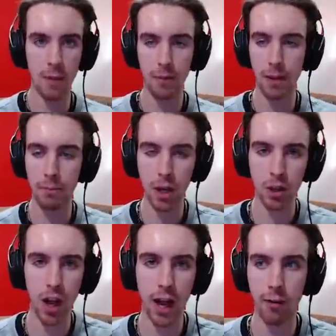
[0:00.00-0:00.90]
being
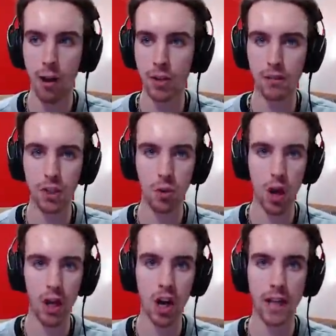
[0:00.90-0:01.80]
on the high ground gives you
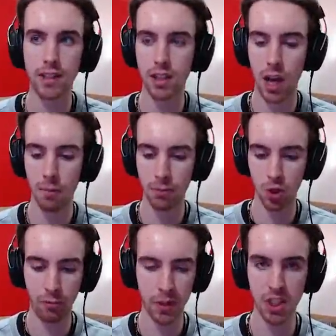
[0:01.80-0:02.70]
a nice sort
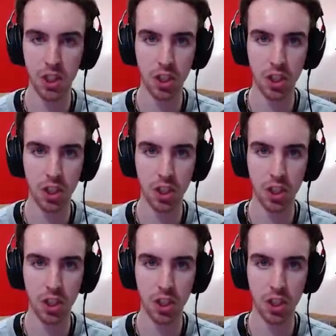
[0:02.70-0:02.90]
of positional